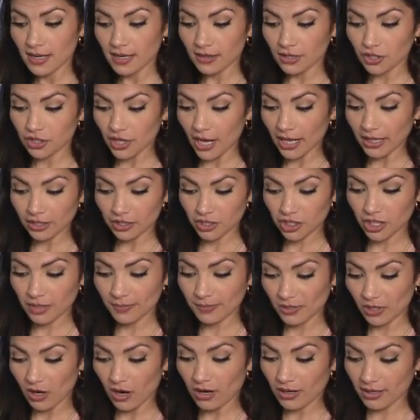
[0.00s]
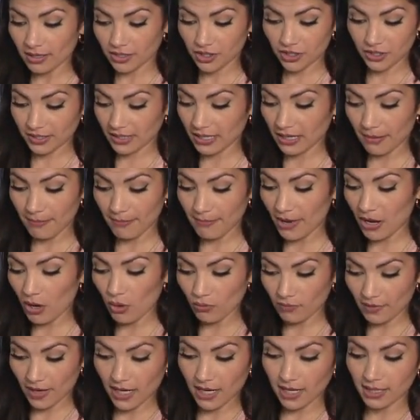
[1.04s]
the chocolate chips are just gonna
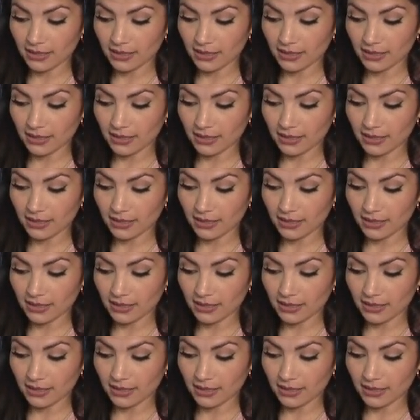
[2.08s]
melt right